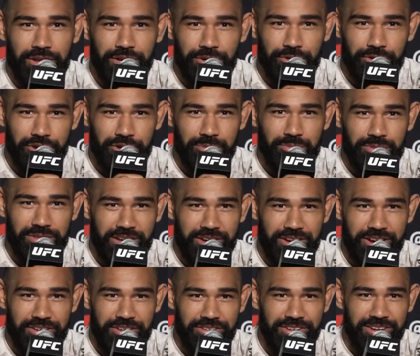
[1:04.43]
I grew up
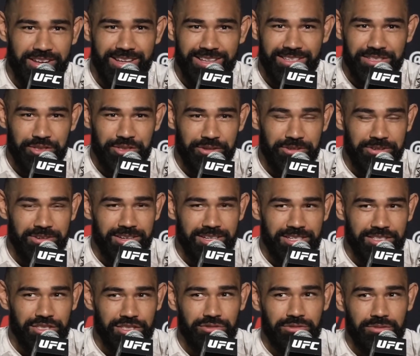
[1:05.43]
without internet, so
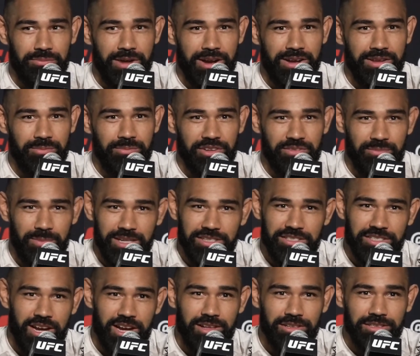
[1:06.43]
just reminded me of my
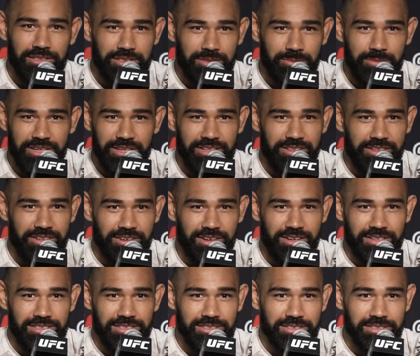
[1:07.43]
childhood being in there,
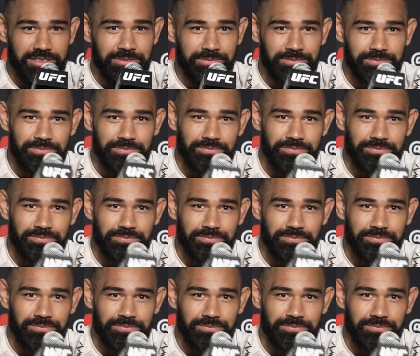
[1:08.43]
honestly.